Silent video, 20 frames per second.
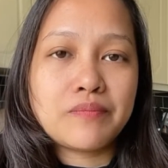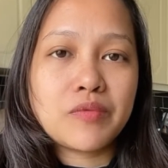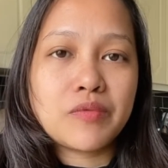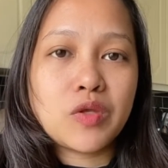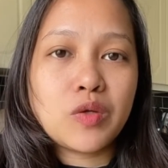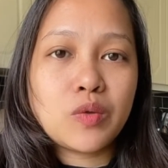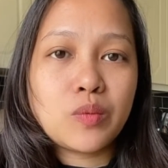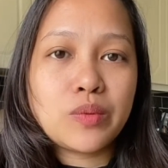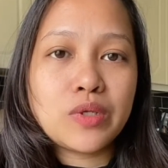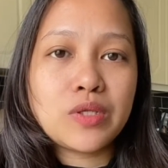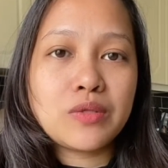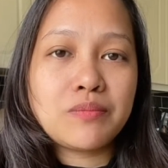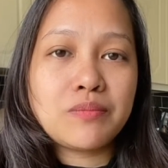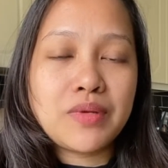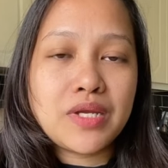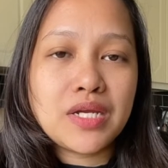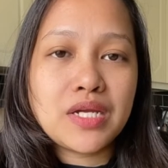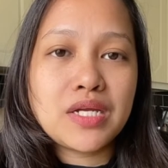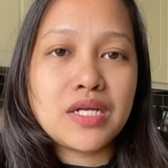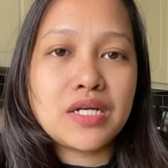you will
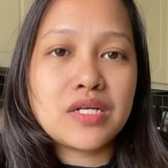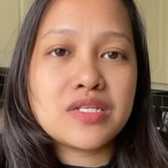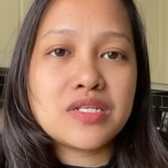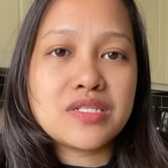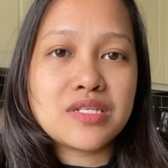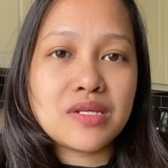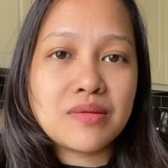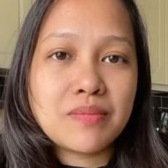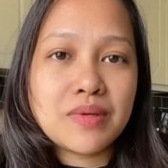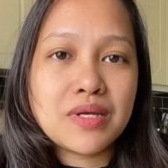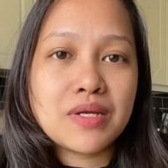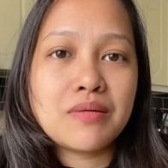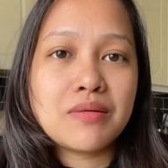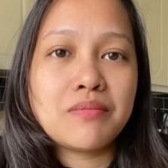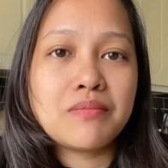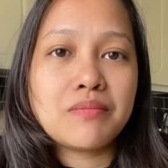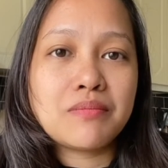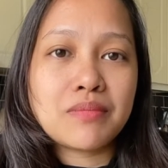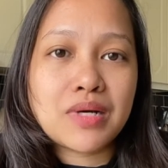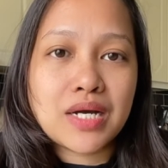be receiving
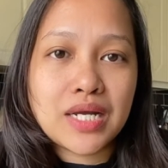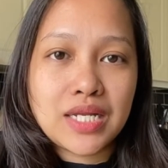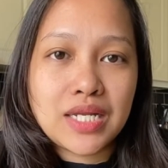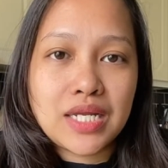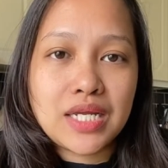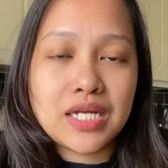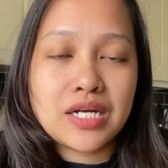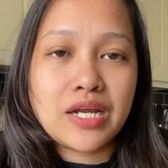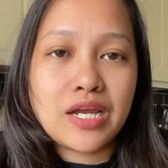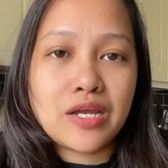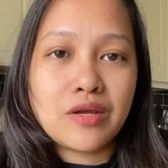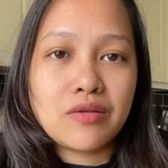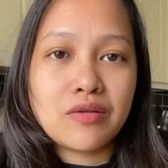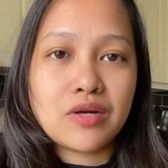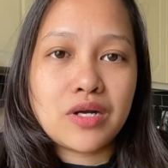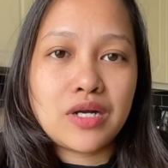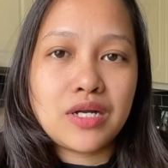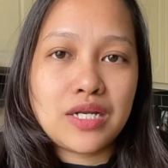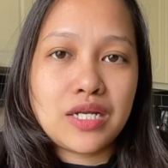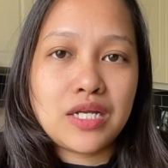money
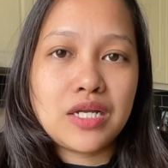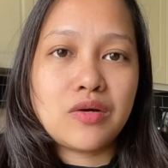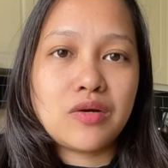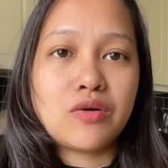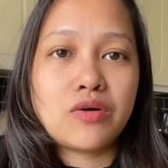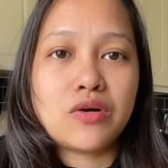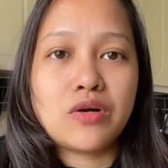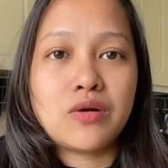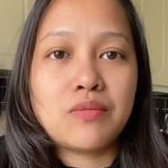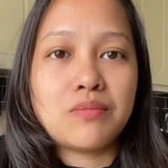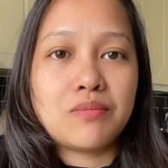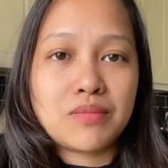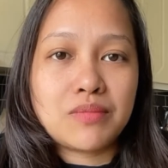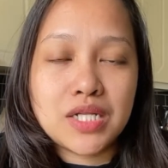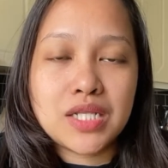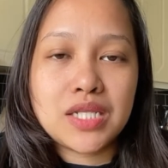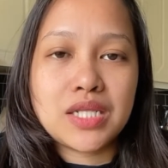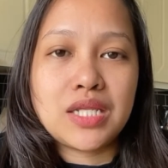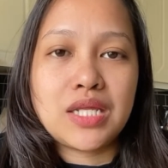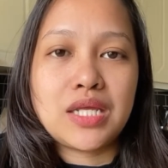regularly or
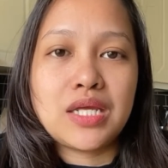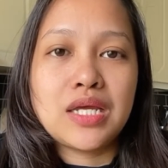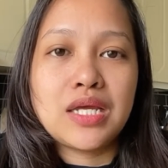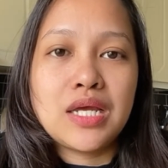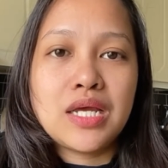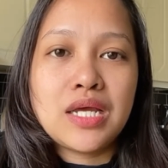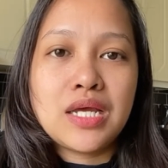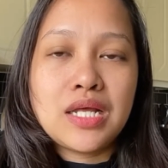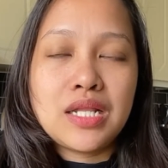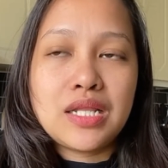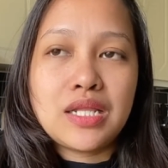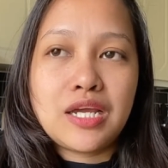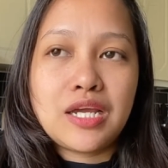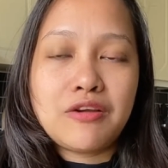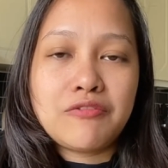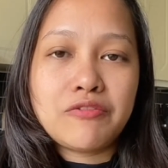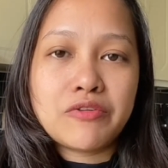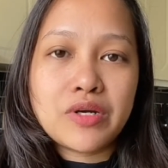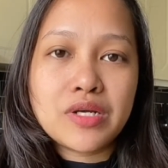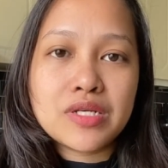monthly.
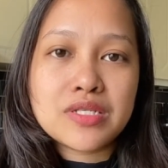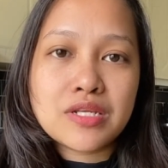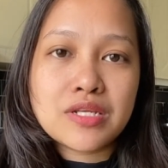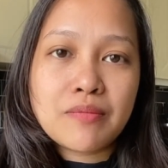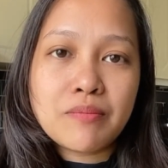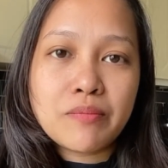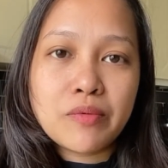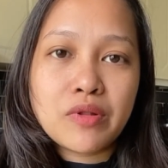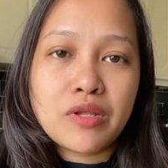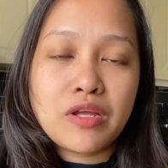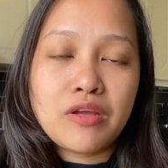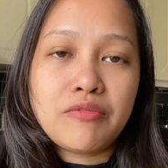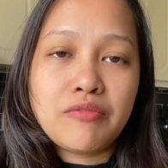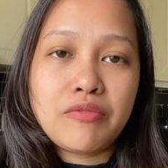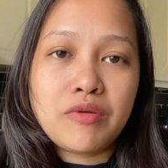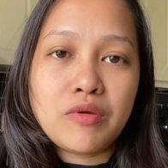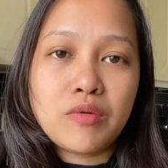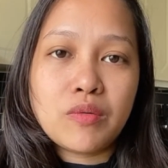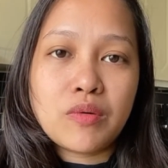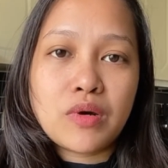Like for example, if
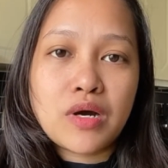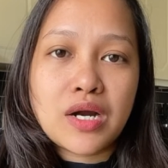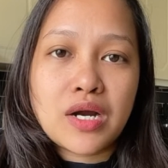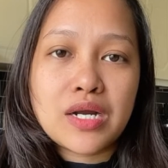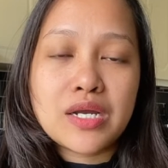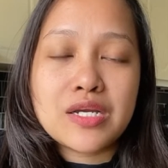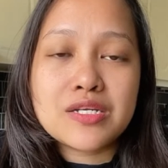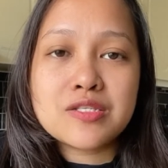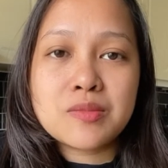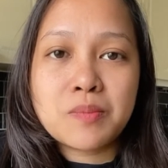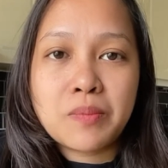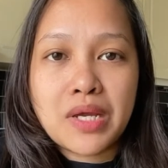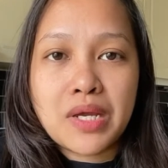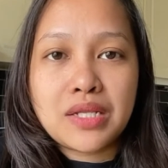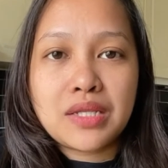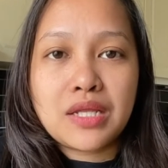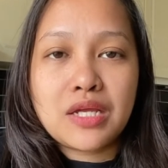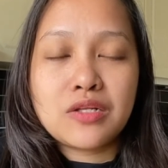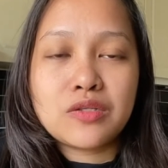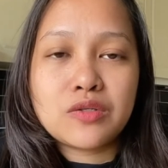you are
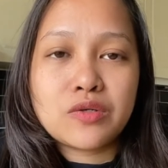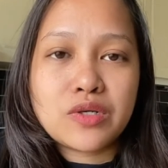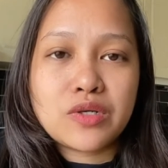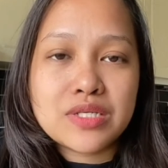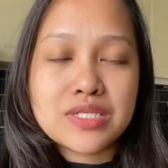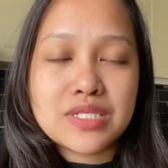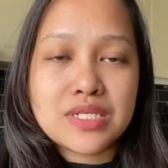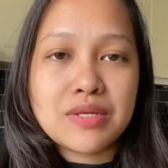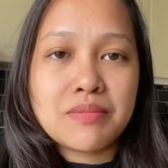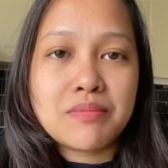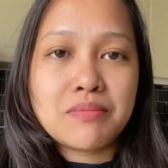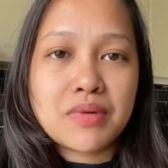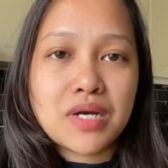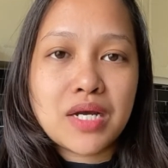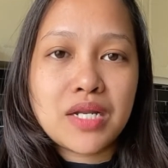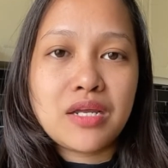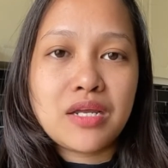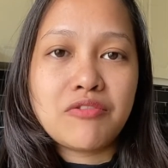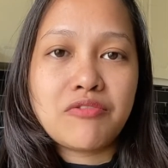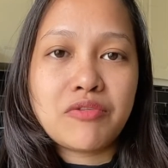expecting to receive
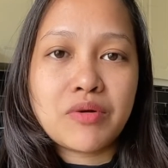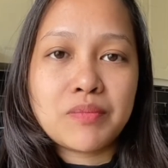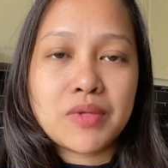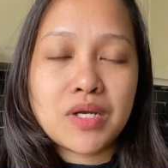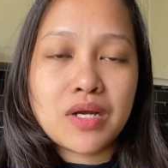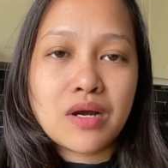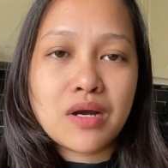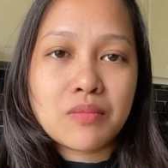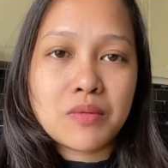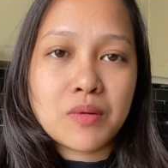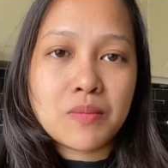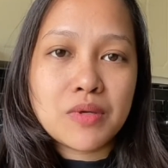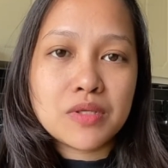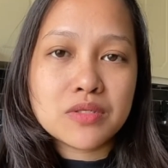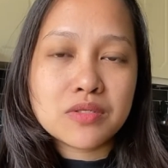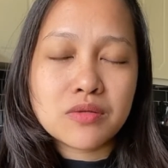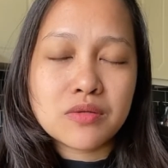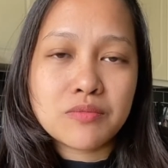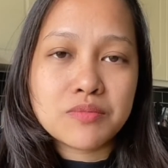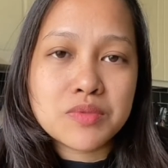money from the
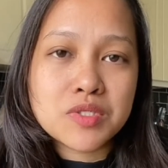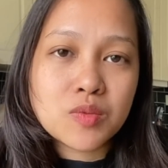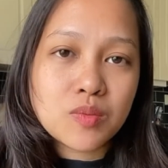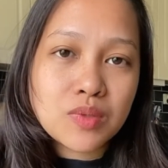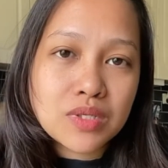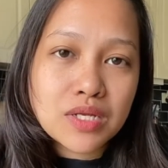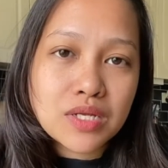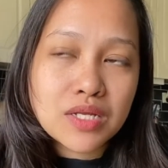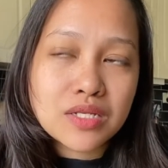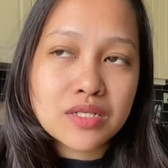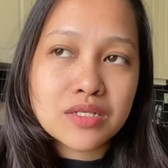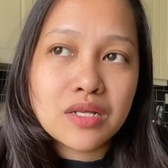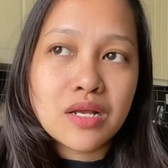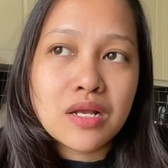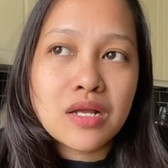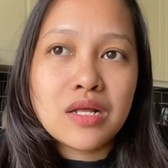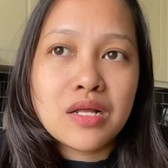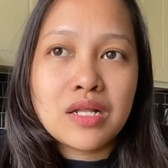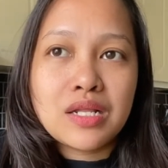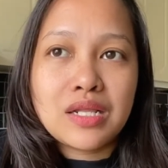government of Sweden,
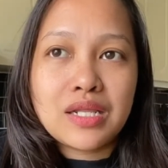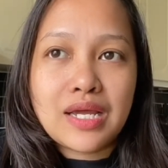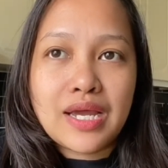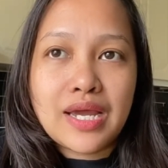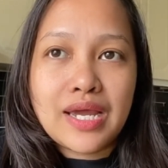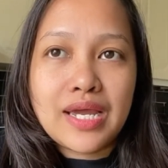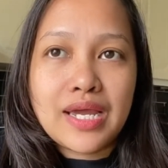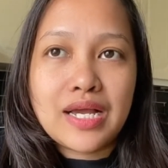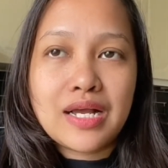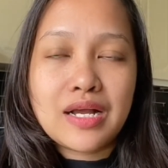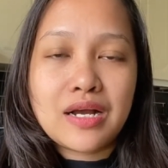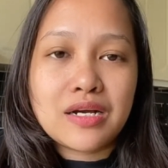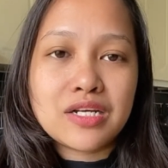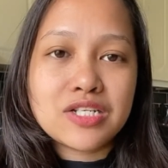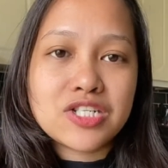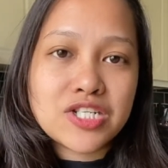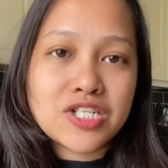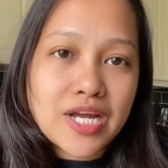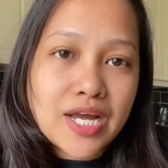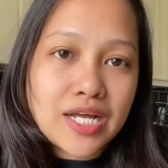like
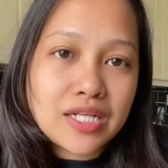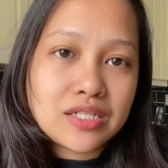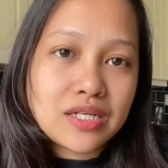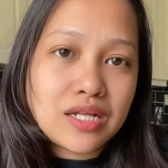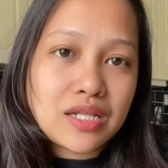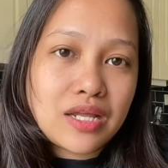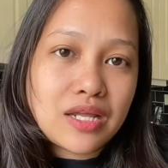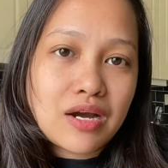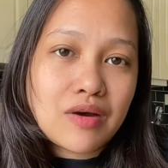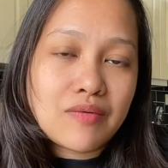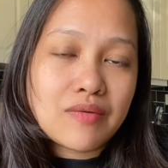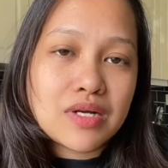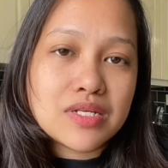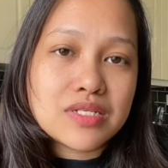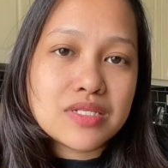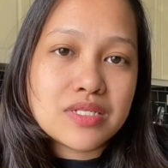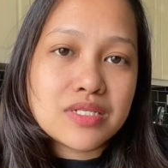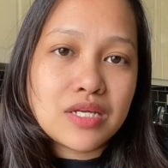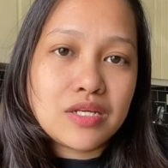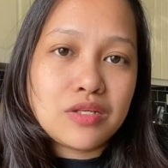child
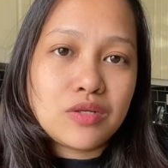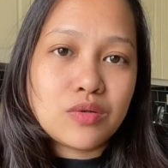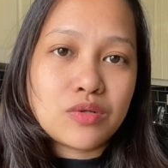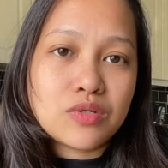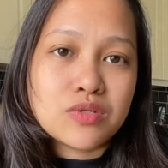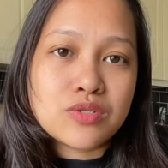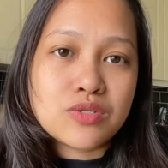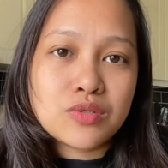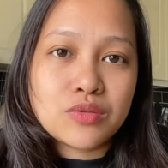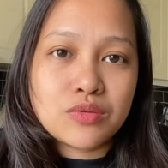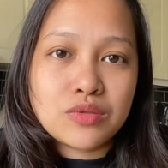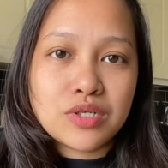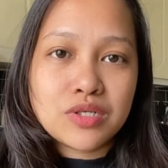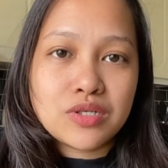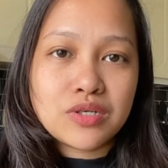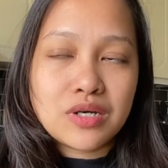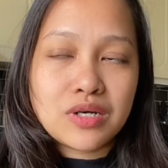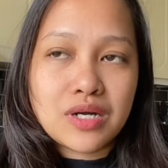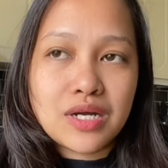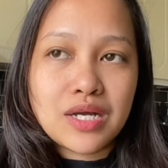allowance and your
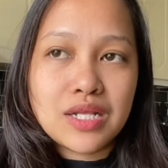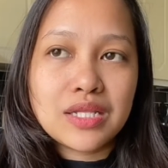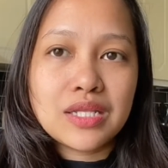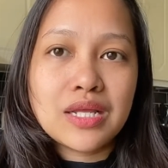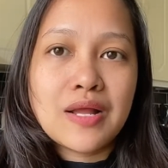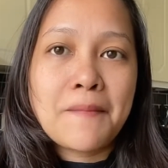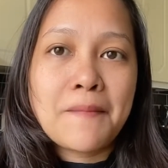student grant,